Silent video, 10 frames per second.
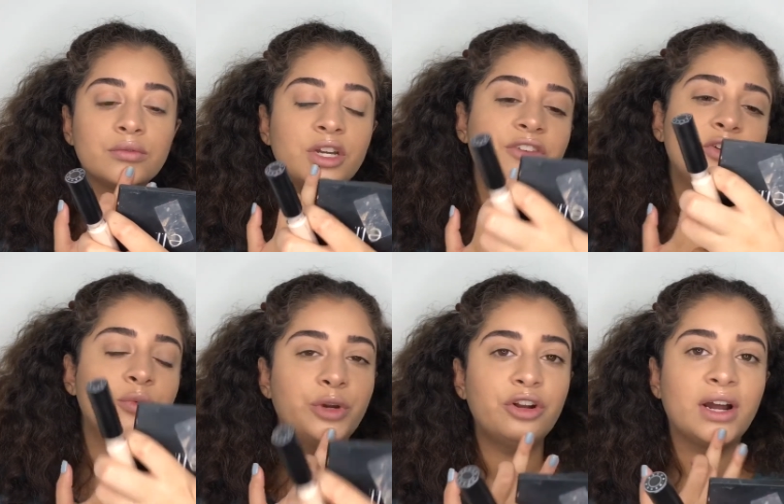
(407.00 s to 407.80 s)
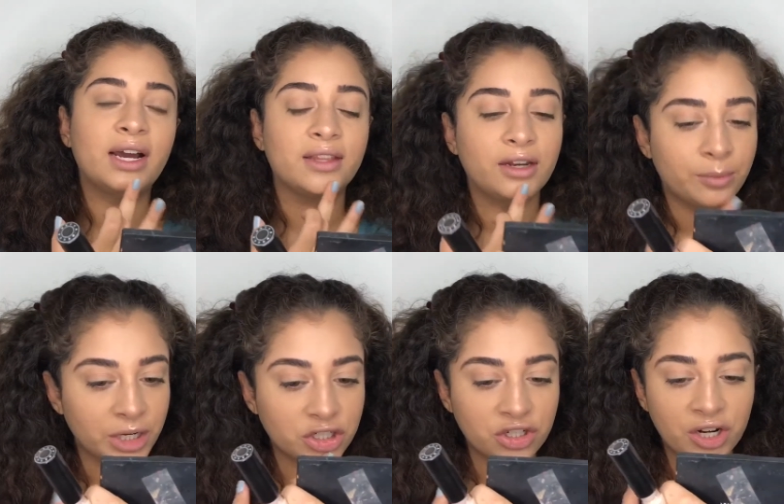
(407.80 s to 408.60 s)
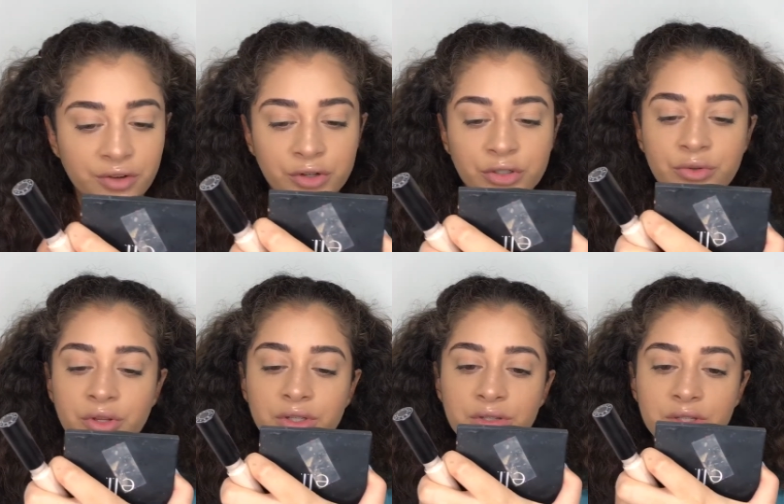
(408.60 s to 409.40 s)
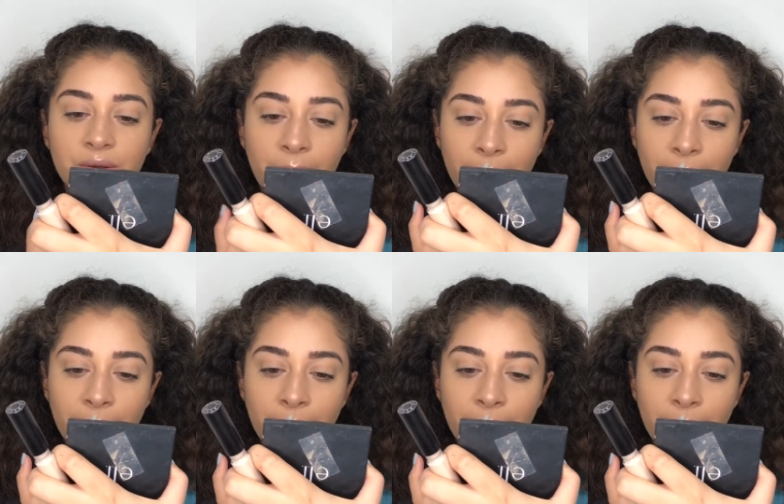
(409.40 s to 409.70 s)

I feel weird highlighting my chin. I never do this.